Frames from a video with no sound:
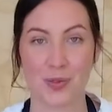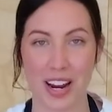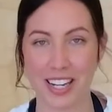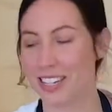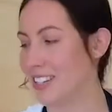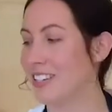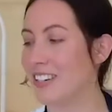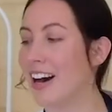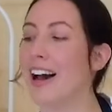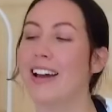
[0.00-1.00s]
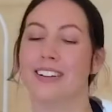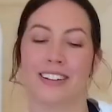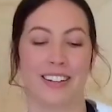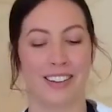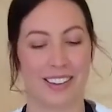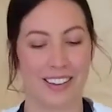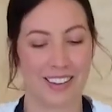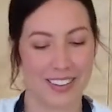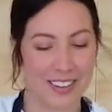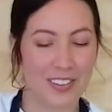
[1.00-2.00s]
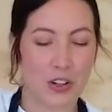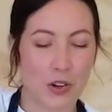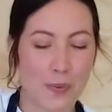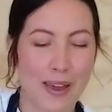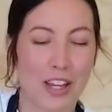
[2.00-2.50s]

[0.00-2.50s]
ready to dye. Got to make